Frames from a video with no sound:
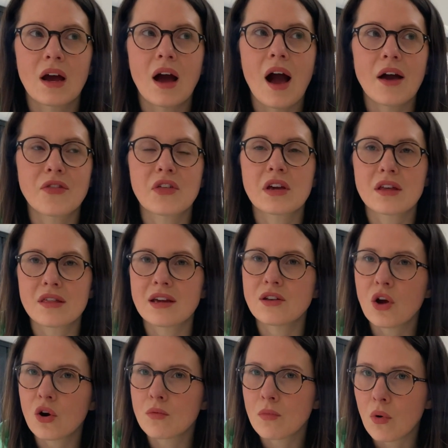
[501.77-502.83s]
I think they
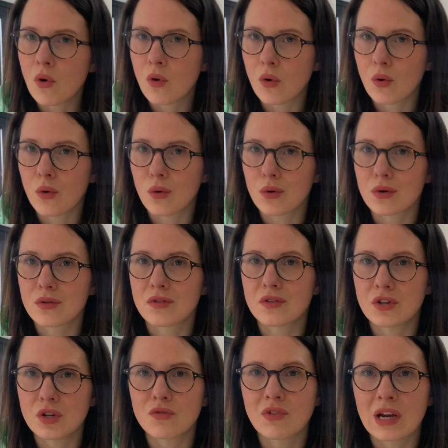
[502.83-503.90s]
know more
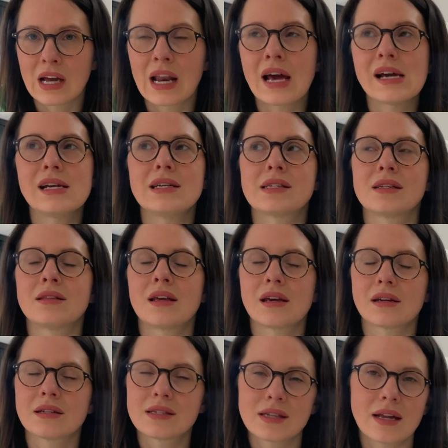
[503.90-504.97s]
than you realise, and they
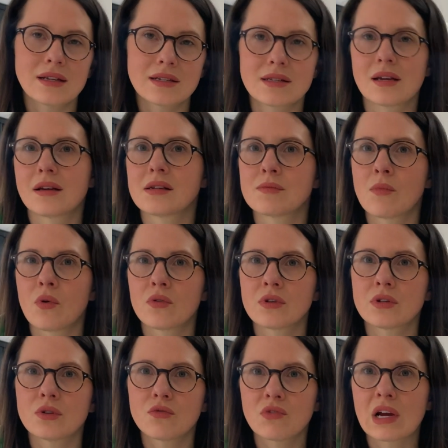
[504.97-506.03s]
can sense things more
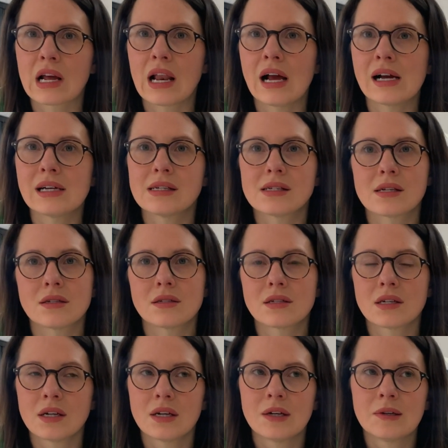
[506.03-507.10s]
than you realise, and
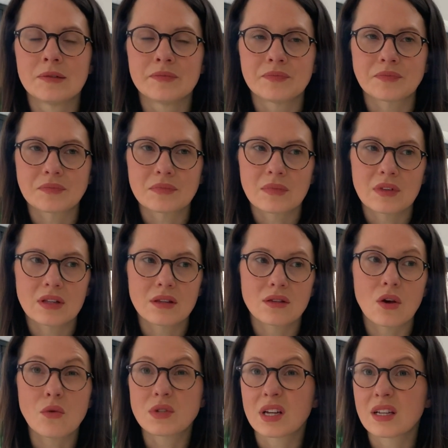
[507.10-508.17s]

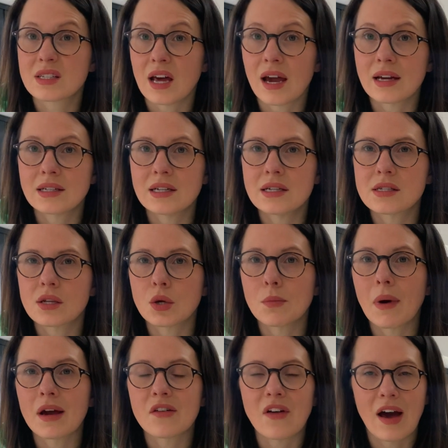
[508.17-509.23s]
those anxieties that you
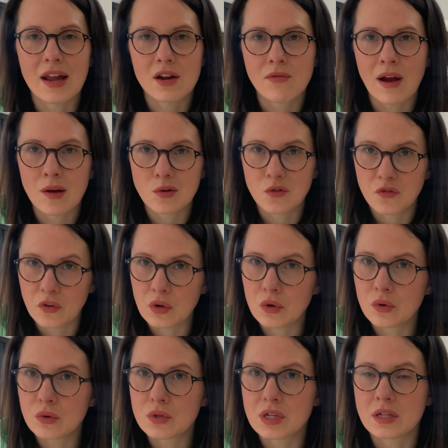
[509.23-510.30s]
might have had around
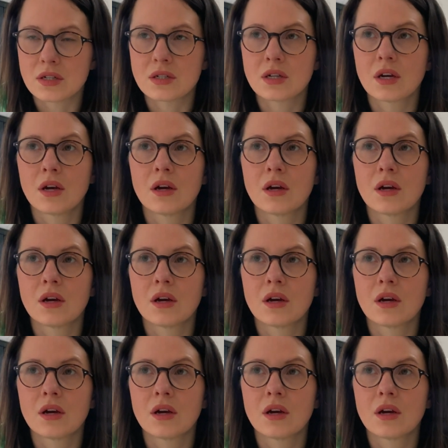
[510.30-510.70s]
food and,